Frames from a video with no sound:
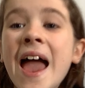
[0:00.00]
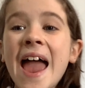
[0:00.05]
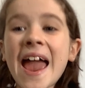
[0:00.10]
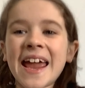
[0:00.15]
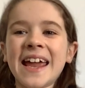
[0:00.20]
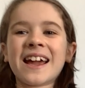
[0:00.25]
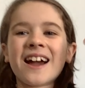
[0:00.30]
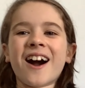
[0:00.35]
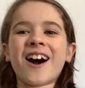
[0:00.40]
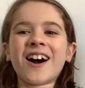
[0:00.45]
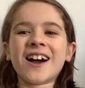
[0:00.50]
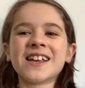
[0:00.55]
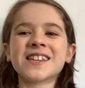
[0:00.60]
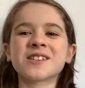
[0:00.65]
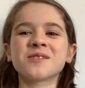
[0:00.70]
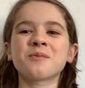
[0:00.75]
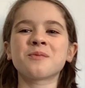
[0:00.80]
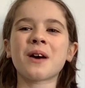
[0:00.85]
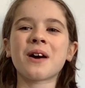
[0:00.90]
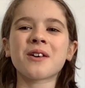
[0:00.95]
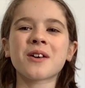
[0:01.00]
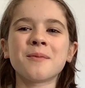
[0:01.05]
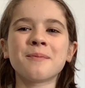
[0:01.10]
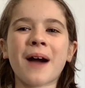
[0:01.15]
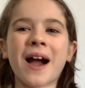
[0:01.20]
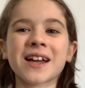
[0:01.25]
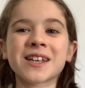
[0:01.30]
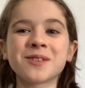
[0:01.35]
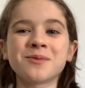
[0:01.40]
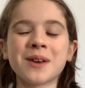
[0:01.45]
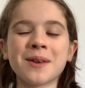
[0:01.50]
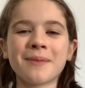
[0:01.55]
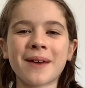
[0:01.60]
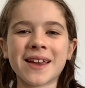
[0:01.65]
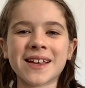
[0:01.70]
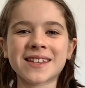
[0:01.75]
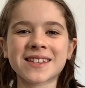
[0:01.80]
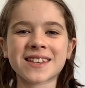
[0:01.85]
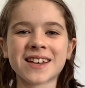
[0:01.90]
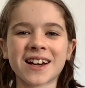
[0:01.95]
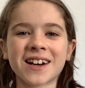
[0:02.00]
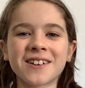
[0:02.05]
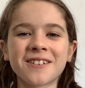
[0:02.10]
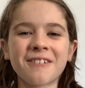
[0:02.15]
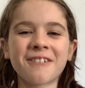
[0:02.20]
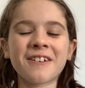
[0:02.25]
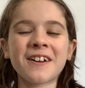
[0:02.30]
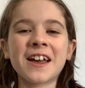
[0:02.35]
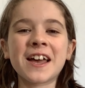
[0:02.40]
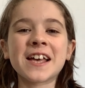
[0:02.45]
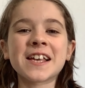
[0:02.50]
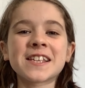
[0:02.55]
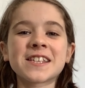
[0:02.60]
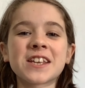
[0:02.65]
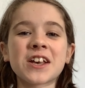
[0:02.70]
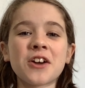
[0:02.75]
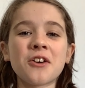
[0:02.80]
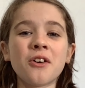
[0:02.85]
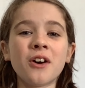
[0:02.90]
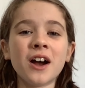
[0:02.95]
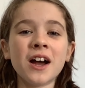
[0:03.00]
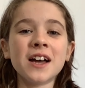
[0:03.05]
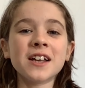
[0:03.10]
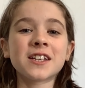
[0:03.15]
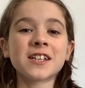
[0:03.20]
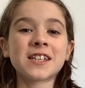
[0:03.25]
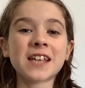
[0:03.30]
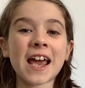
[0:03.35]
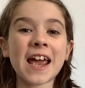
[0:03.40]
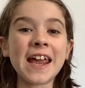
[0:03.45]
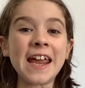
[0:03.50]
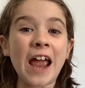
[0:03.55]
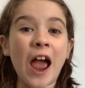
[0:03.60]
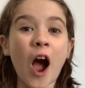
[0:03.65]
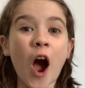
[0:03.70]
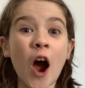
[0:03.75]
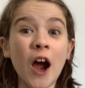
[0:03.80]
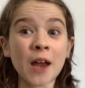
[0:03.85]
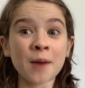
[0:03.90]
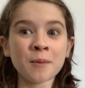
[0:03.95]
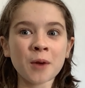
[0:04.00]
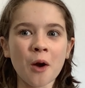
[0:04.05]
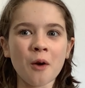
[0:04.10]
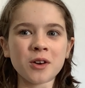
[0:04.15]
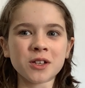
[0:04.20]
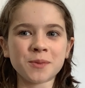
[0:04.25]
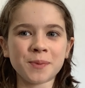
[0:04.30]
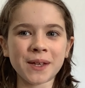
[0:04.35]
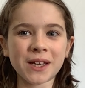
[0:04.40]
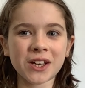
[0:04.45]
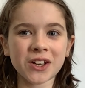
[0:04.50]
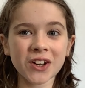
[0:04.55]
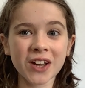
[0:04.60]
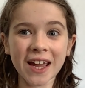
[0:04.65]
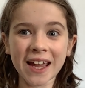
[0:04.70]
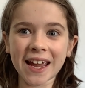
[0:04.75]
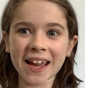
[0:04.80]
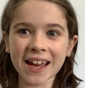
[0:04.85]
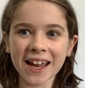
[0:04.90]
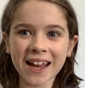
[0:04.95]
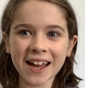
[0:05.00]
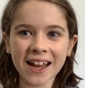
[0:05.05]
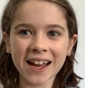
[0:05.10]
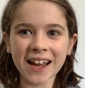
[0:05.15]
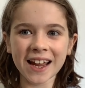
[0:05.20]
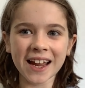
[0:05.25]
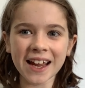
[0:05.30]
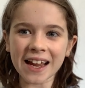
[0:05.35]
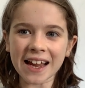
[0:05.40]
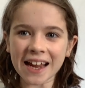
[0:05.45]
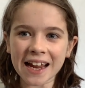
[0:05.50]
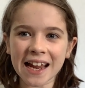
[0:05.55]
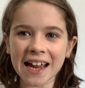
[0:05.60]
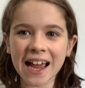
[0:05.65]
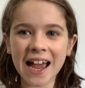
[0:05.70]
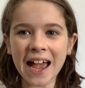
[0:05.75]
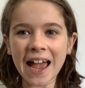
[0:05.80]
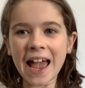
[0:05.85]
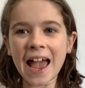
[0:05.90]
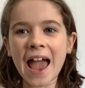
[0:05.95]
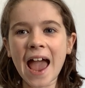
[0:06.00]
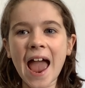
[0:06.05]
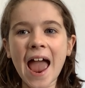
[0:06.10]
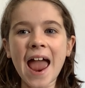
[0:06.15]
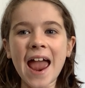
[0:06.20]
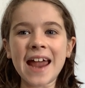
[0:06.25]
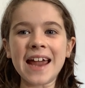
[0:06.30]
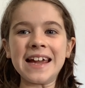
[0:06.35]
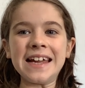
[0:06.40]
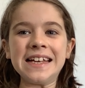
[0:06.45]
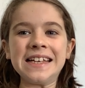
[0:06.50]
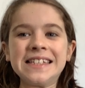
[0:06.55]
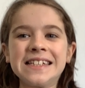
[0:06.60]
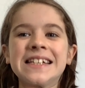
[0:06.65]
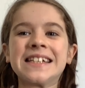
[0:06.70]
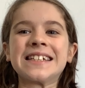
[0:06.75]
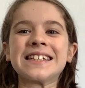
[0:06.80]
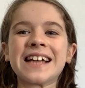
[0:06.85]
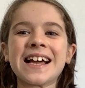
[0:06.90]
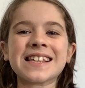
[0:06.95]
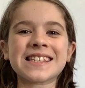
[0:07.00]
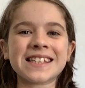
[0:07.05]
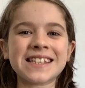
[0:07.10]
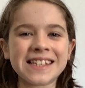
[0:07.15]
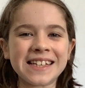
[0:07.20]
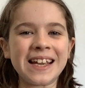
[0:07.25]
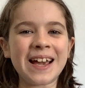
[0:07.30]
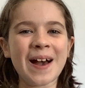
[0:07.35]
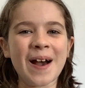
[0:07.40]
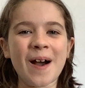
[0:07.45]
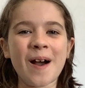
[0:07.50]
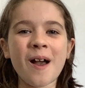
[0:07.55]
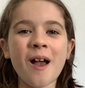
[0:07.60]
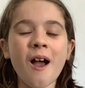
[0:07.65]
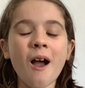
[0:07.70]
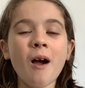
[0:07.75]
Hey guys and welcome back to We Make Stuff. So today I am going to be cooking a chicken quesadilla.